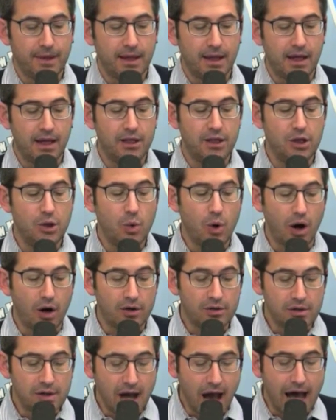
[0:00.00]
and you are
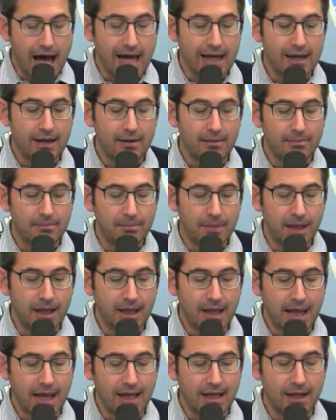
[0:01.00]
not
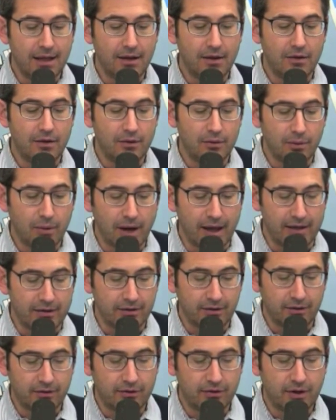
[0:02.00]
mitigating the
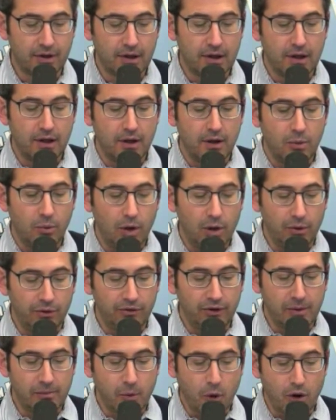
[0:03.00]
risks. We will
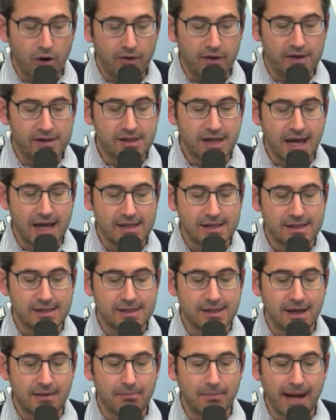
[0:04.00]
see more of these cases,
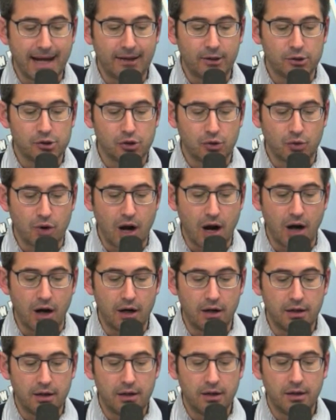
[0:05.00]
said Michael
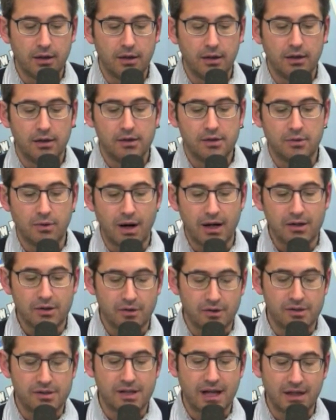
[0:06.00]
Gerrard, director
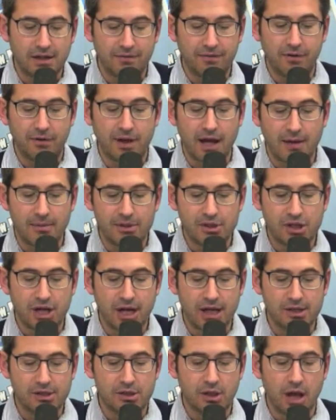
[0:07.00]
of the Center for Climate
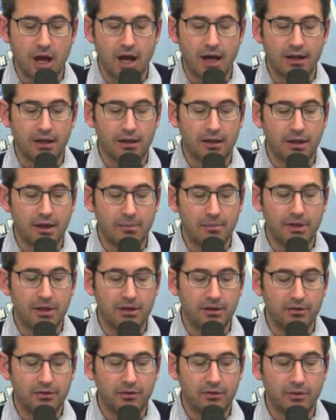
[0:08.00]
Change Law at
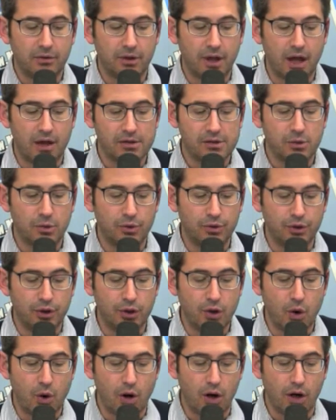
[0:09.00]
Columbia Law School in New
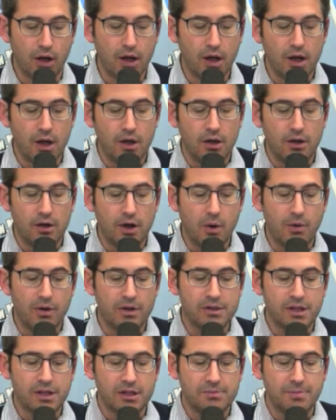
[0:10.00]
York. No one
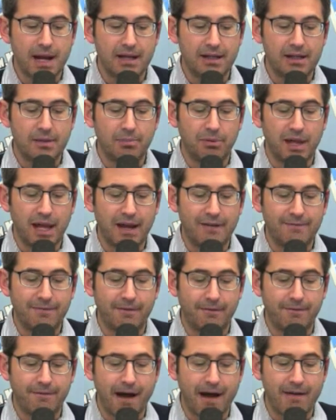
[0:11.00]
is expected to plan
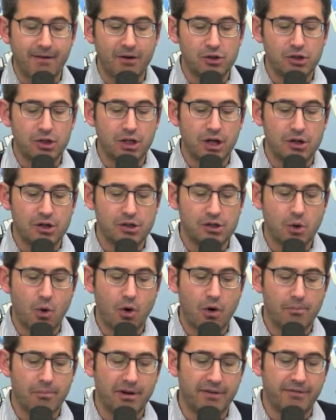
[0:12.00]
for a 500 year
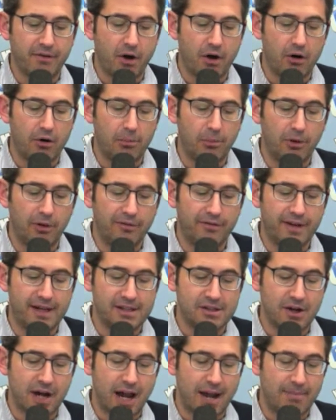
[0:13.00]
storm, but if horrible
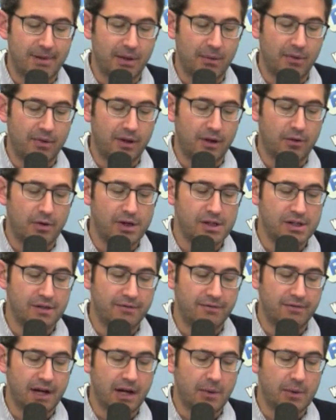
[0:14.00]
events are happening with increasing
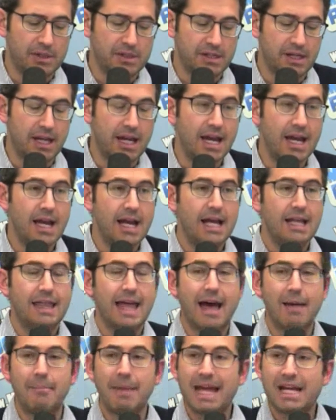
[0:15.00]
frequency,
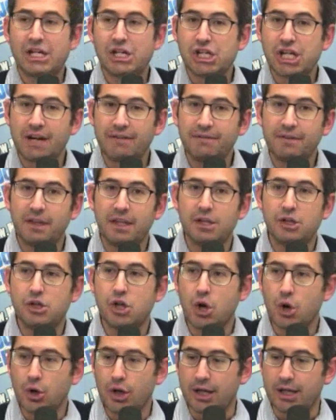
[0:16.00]
that may shift the
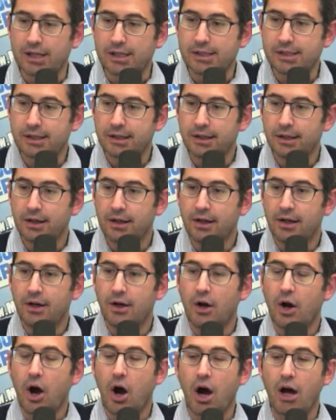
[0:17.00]
duties
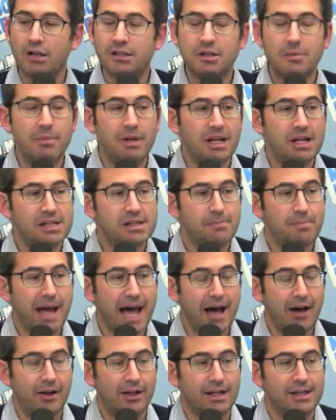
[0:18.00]
onto
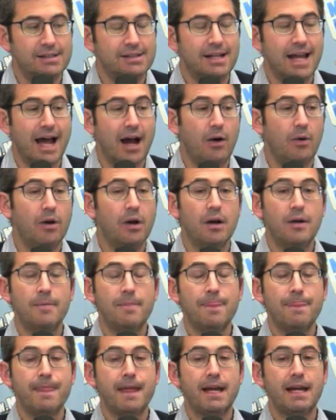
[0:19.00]
municipalities. Now,
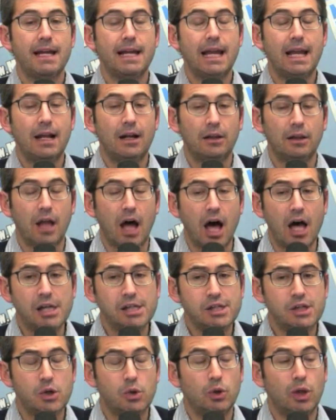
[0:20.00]
in a
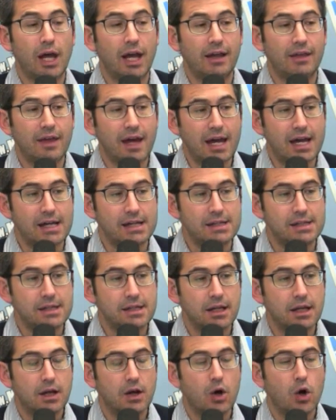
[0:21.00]
lawsuit like
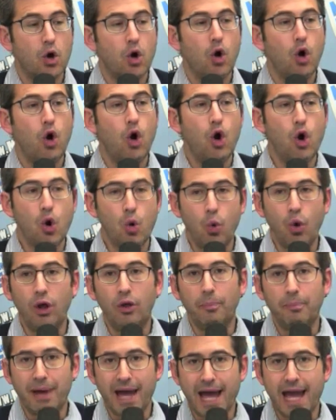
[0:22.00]
this, who
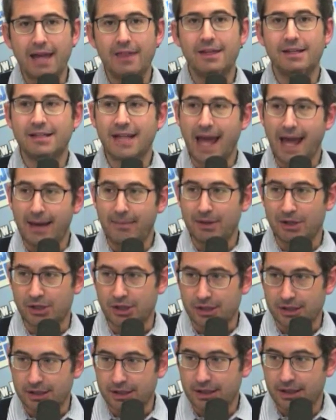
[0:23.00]
will pay the
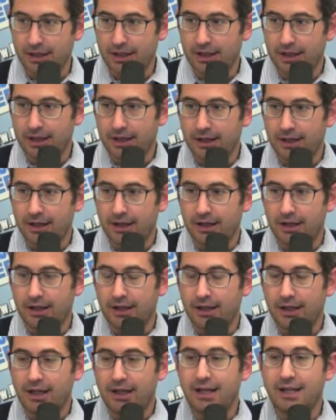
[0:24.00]
damages?
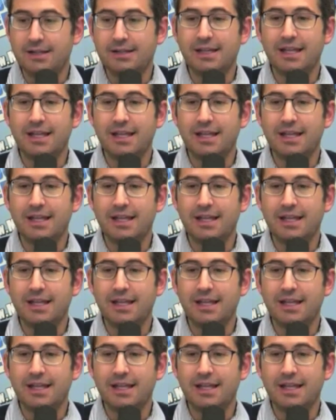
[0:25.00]
It is the